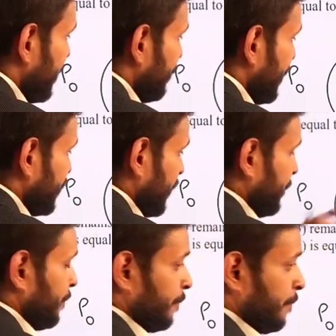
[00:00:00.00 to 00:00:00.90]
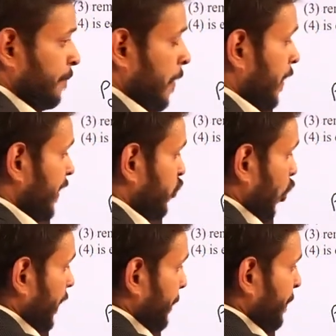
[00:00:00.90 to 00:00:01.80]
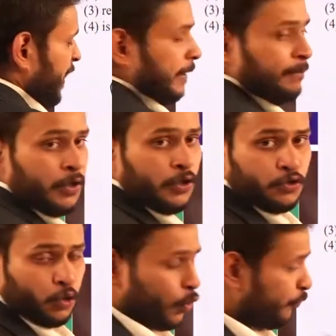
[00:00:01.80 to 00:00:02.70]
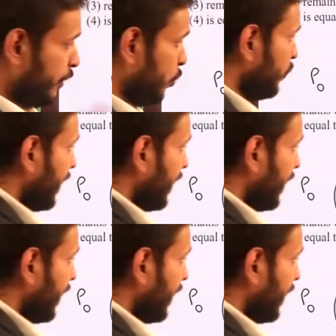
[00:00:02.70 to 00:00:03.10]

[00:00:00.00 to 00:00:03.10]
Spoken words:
some pressure. Let's call it P. So we know